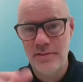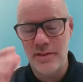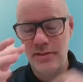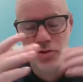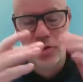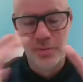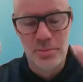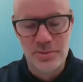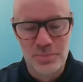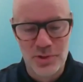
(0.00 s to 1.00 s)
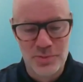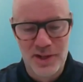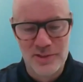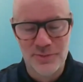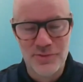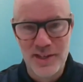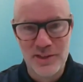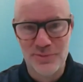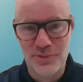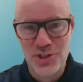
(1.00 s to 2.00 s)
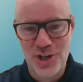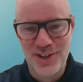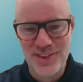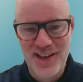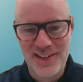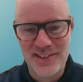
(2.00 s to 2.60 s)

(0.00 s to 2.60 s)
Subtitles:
incredible perspective. Thank you for sharing that.